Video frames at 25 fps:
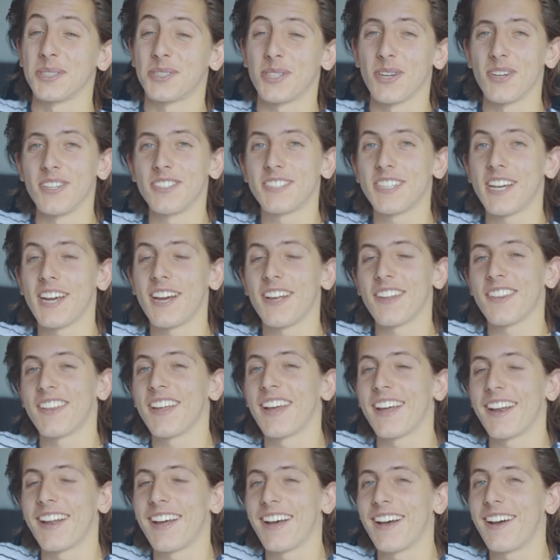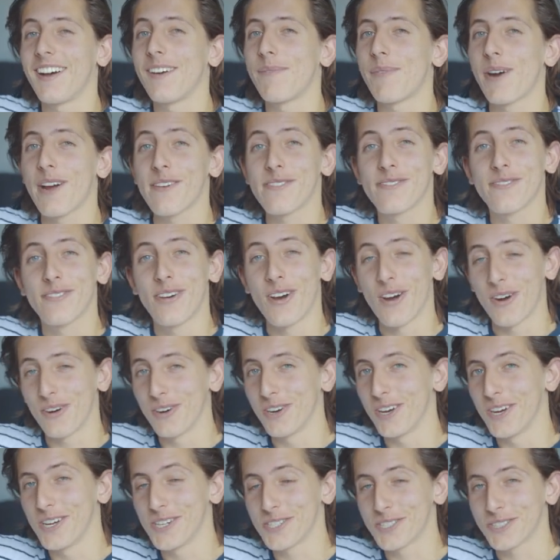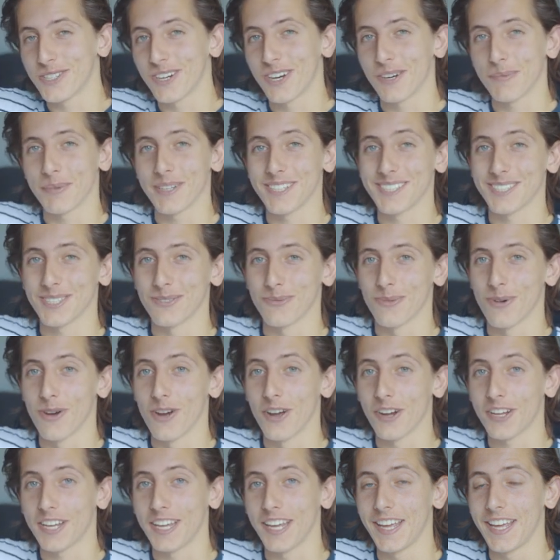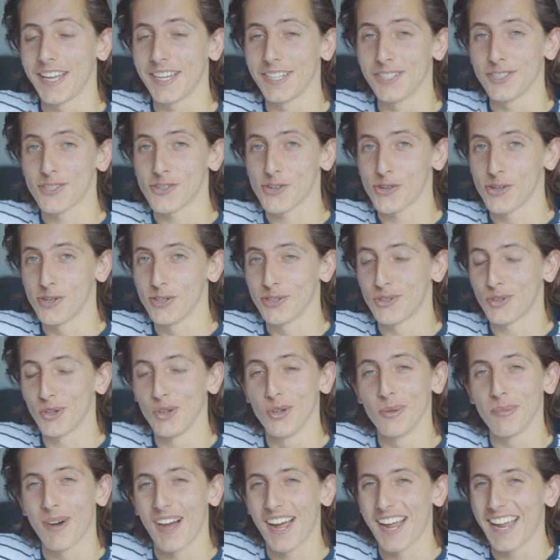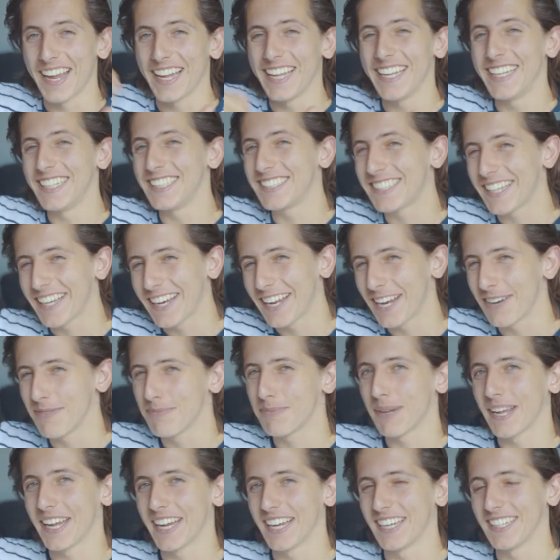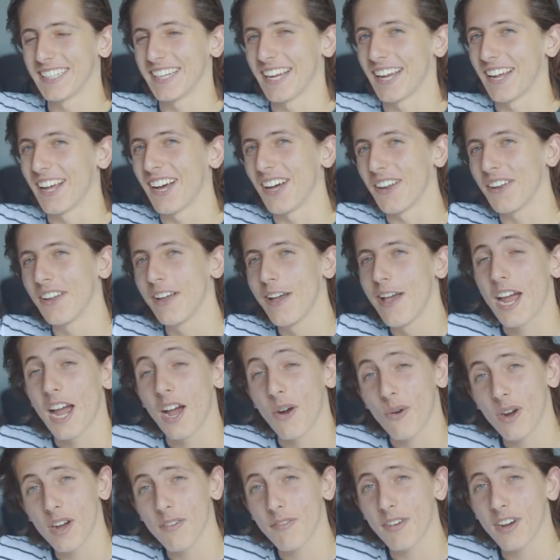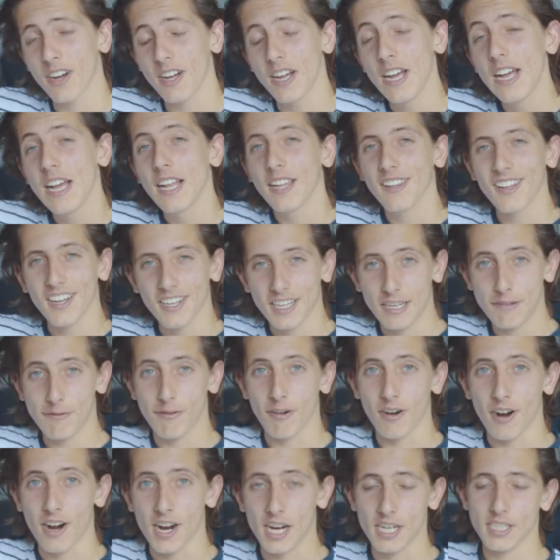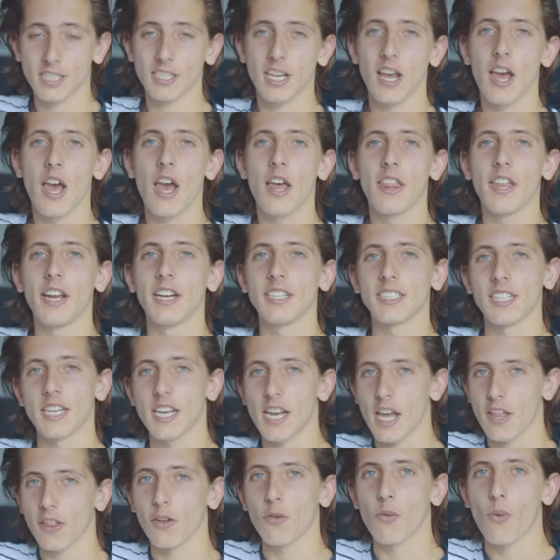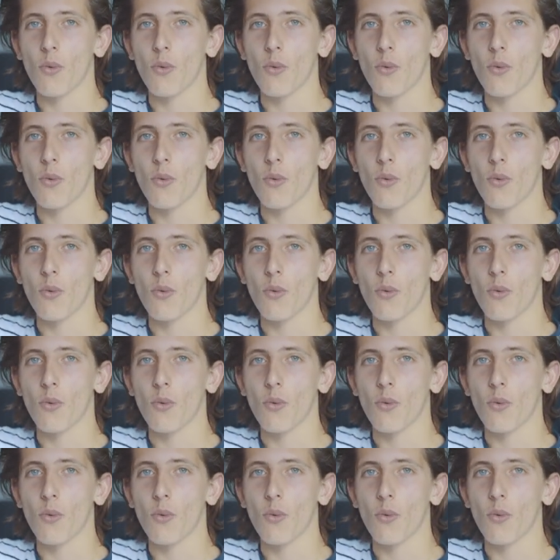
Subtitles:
it turns out that my Photoshop isn't working due to my internet being down. However, lucky for us, there's another